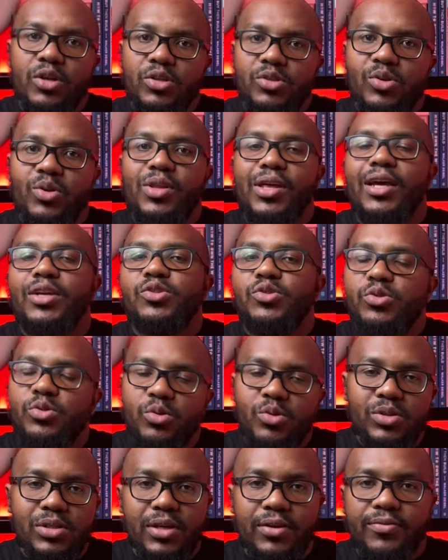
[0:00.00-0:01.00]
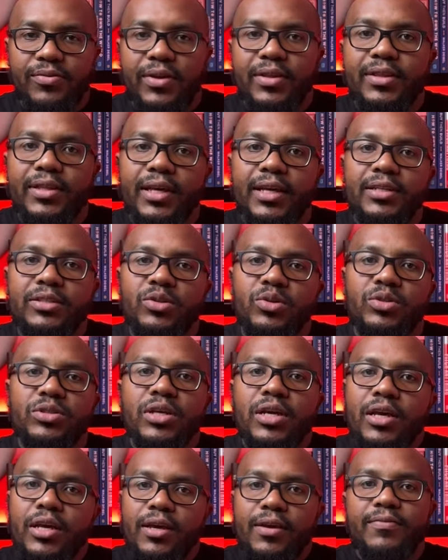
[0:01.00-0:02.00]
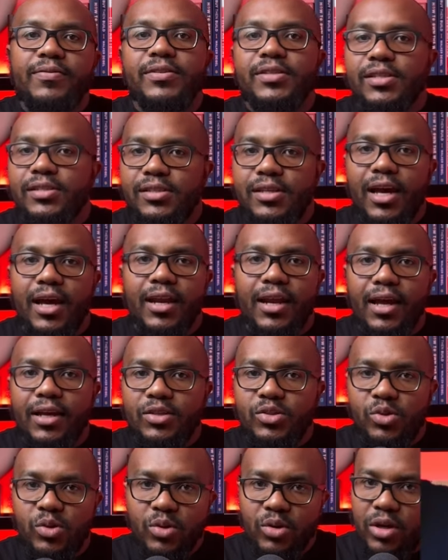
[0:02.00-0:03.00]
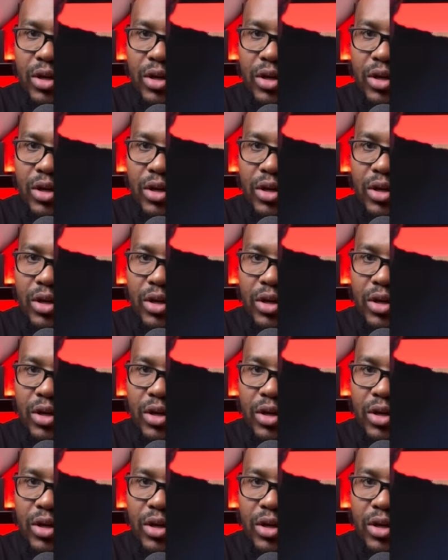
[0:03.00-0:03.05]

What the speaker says: So there are 2 different things, because if it's a side hustle,